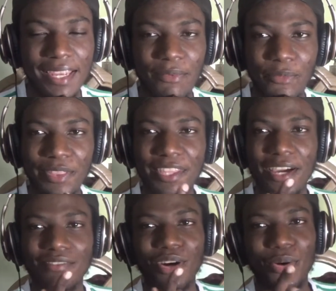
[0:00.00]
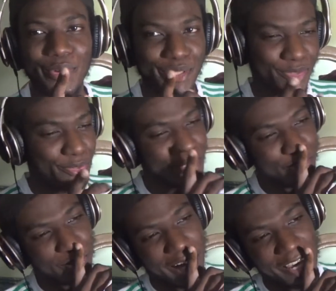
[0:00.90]
One thing I've always
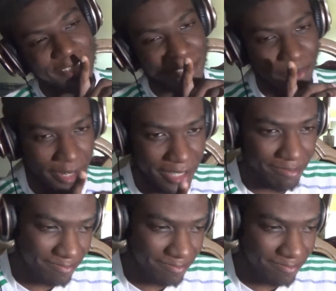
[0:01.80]
noticed with Aizen, right?